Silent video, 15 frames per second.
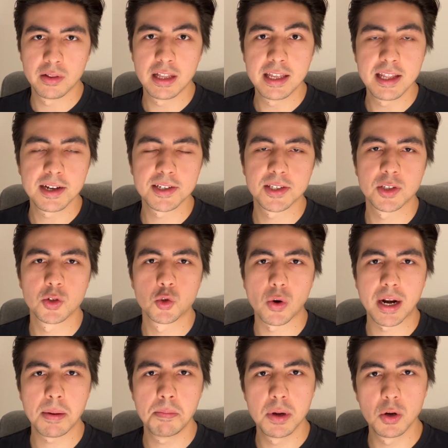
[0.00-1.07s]
Linux to try
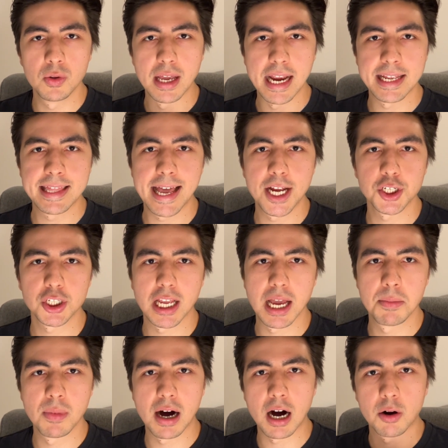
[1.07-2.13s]
to build a dash
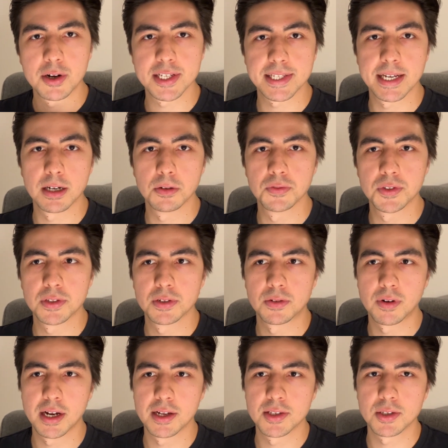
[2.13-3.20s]
cam ourselves,
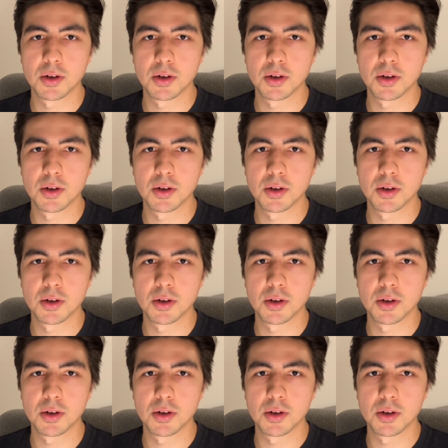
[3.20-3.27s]
right?